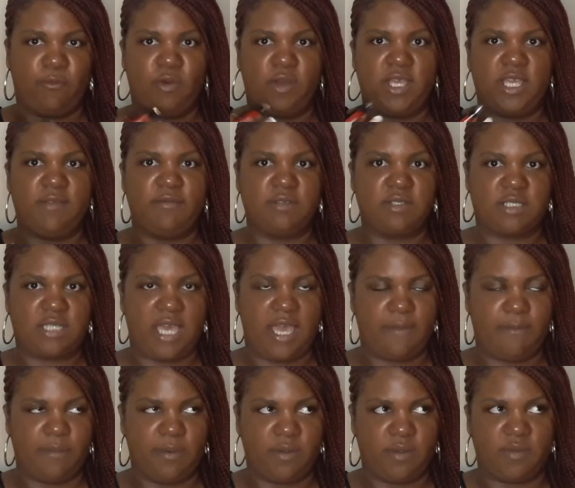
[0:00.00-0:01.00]
what he was
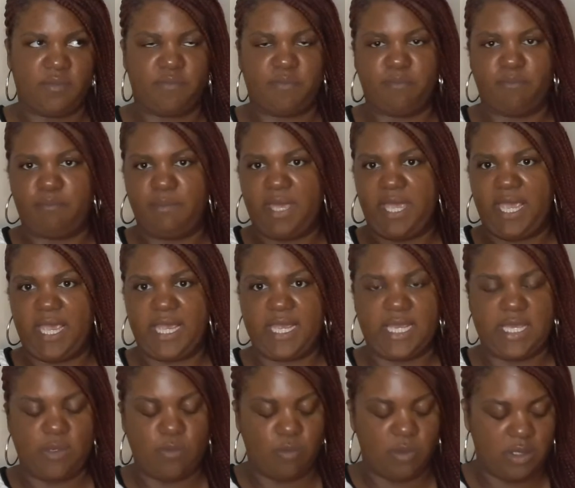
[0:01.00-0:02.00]
type of man
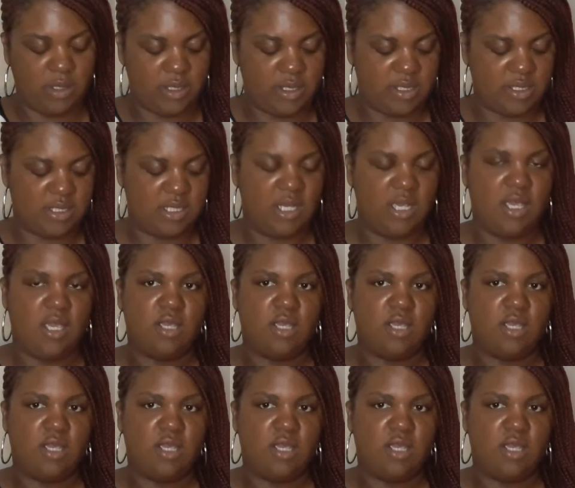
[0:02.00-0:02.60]
he was.